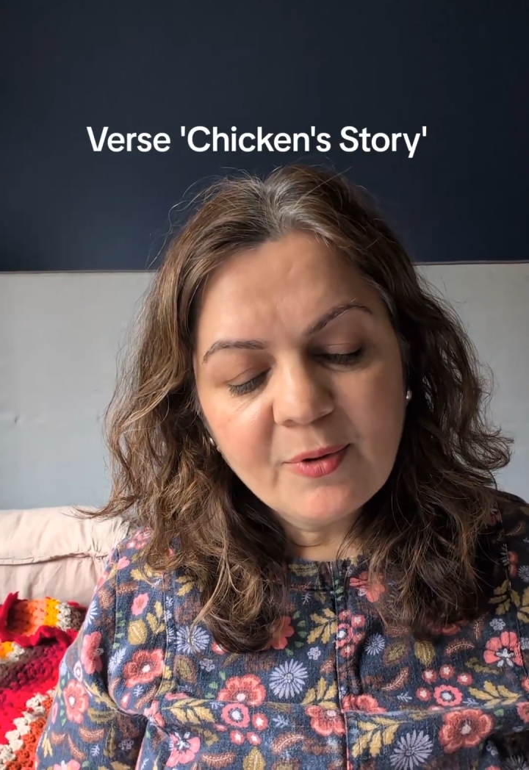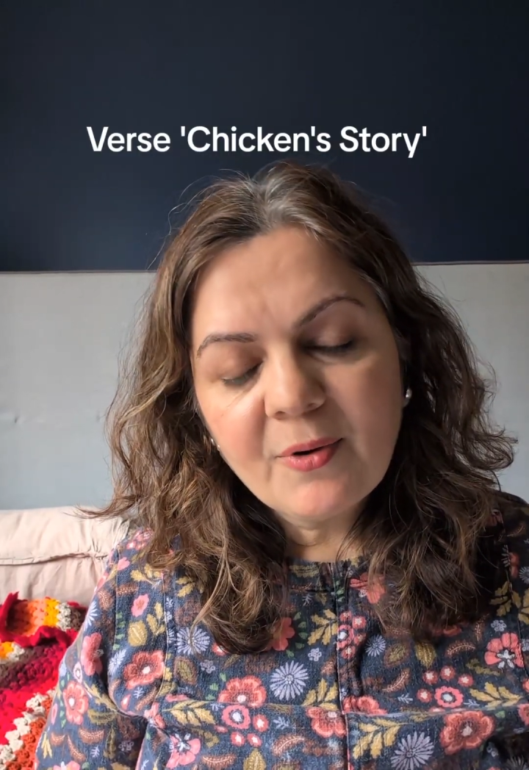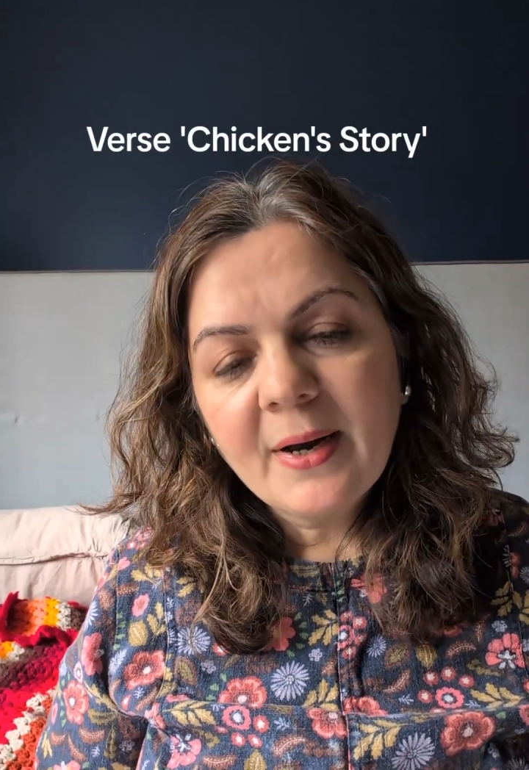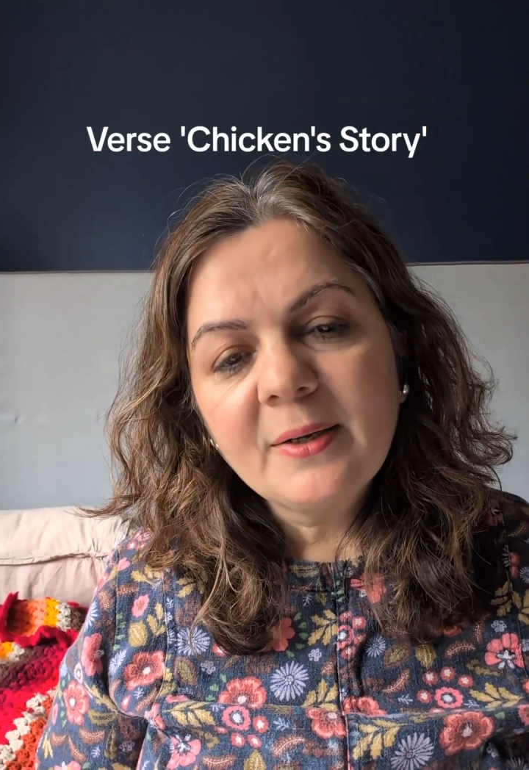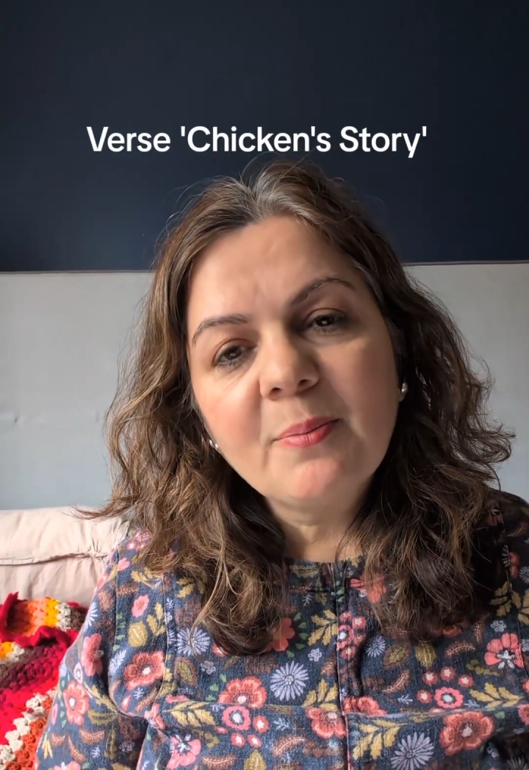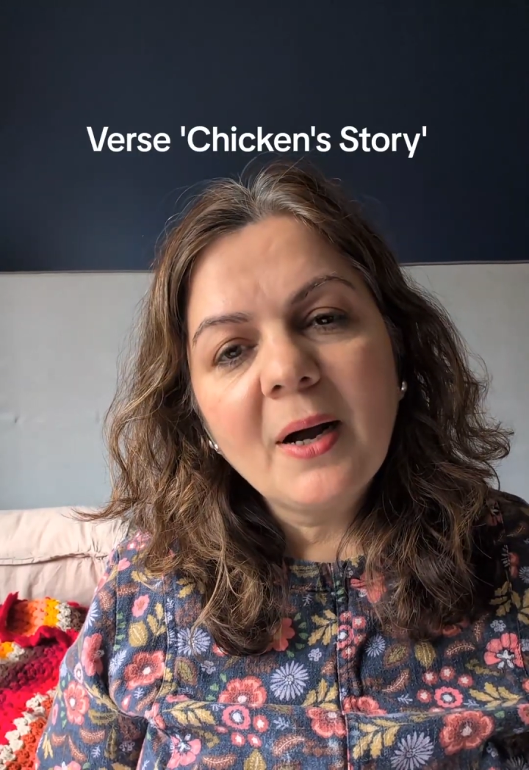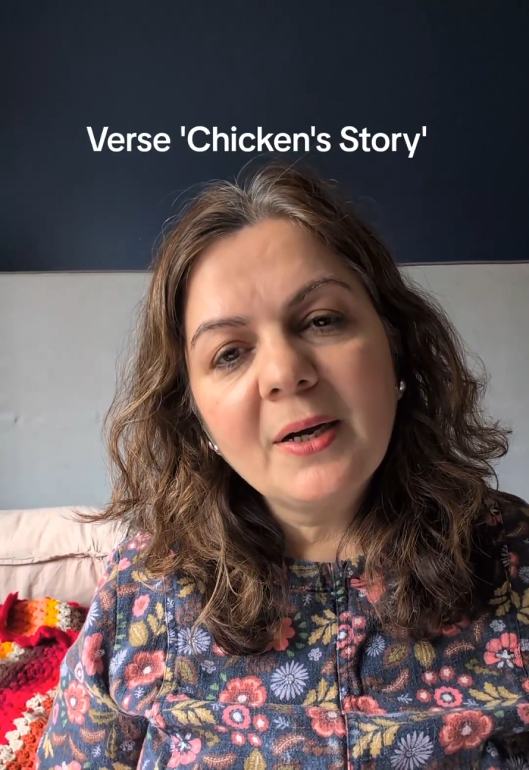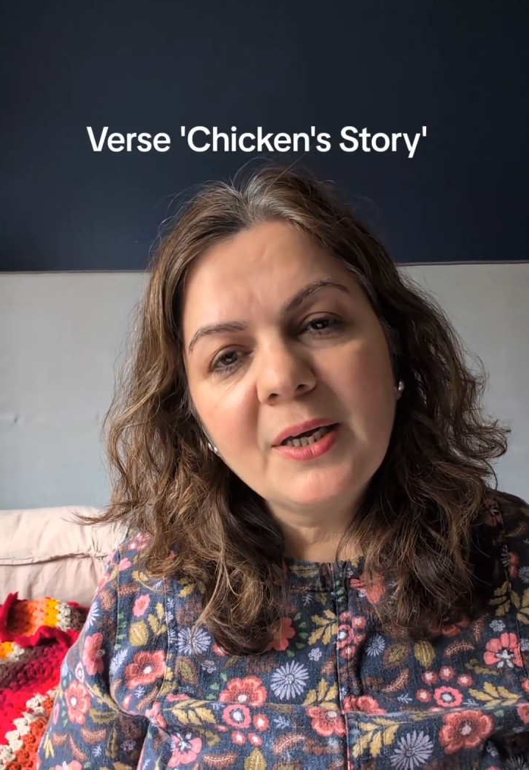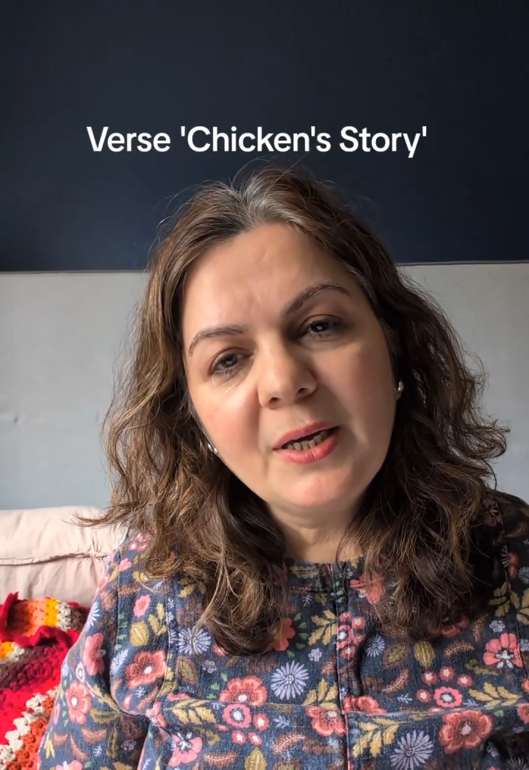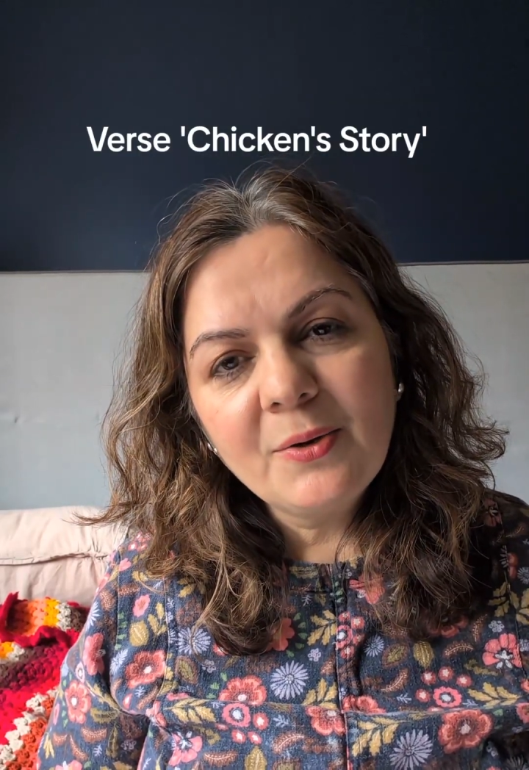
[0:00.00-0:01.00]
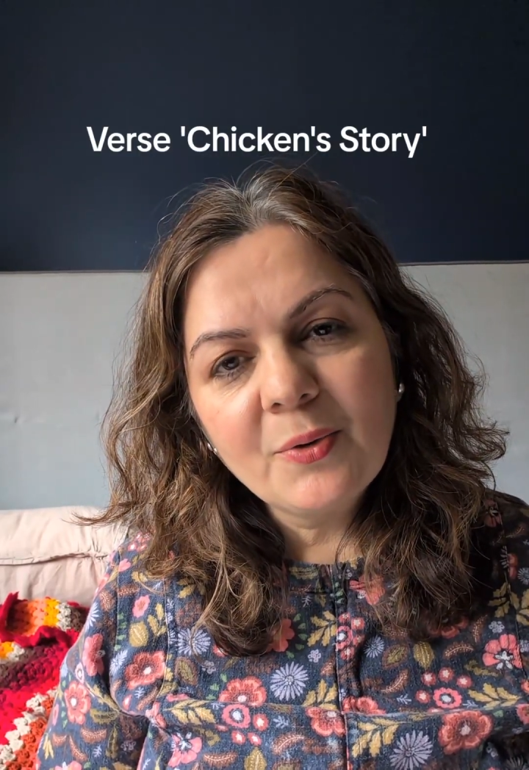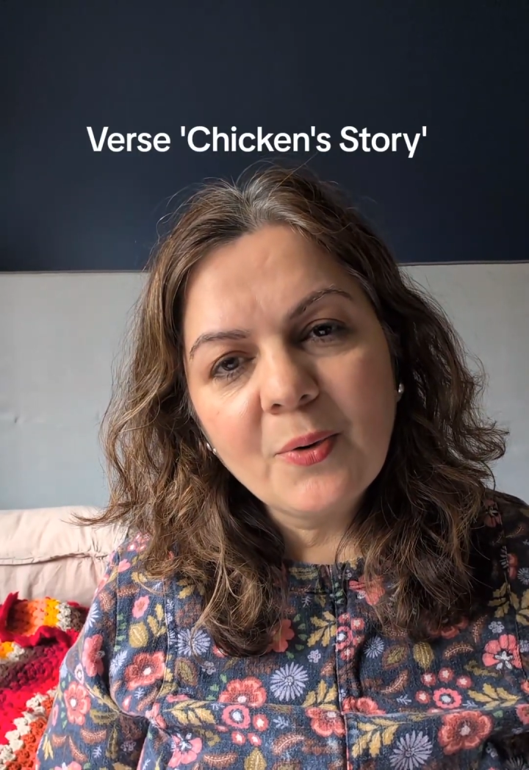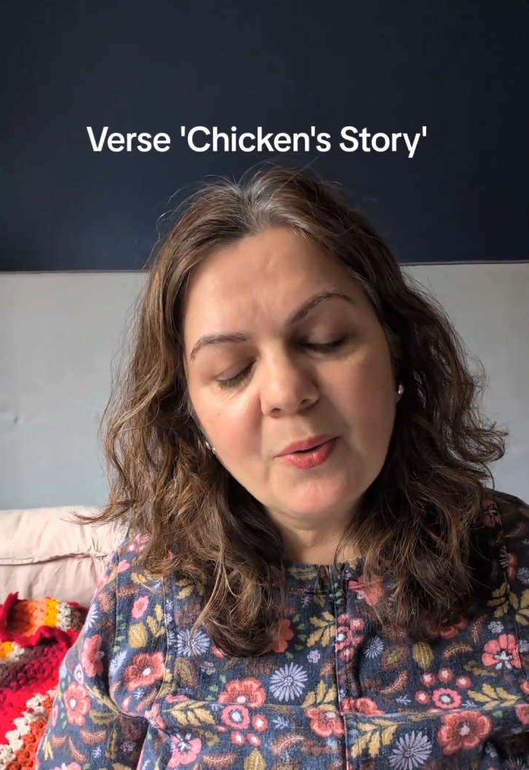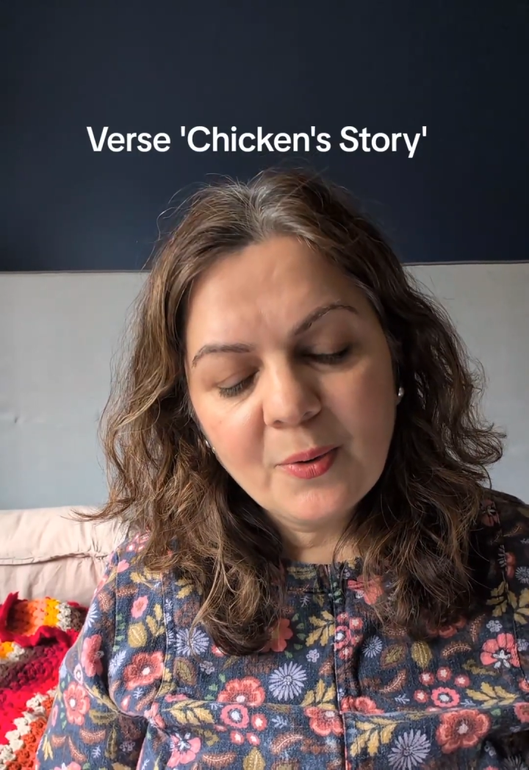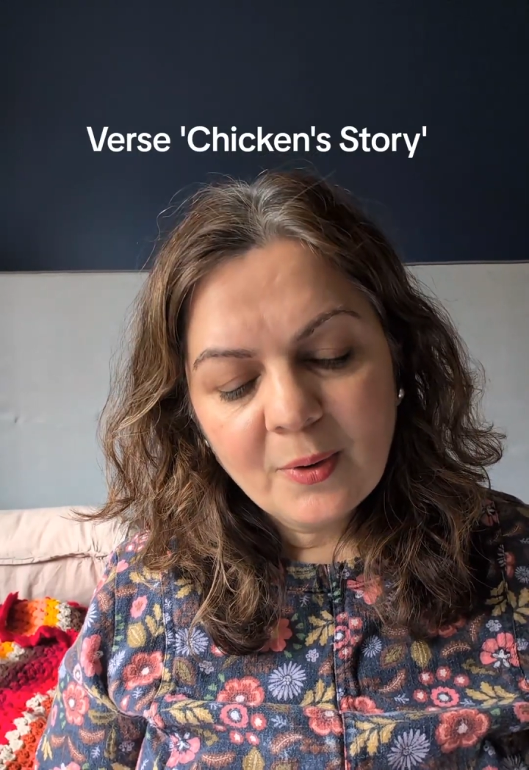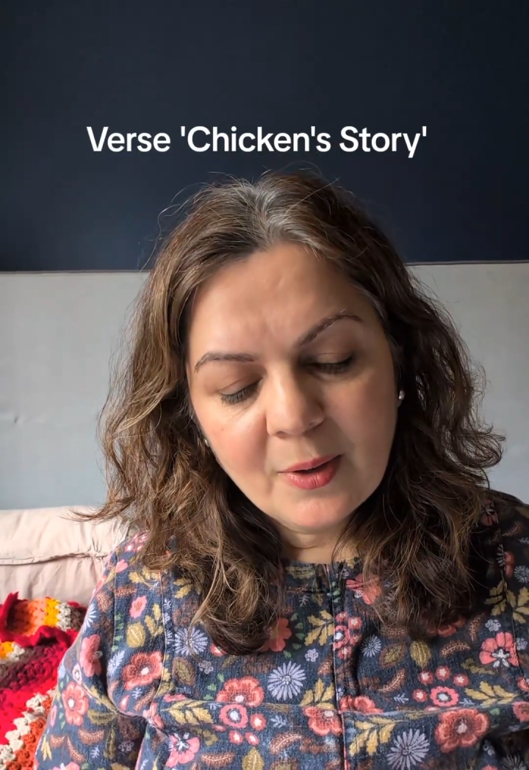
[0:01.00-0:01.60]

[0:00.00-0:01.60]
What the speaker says: threat by a hero,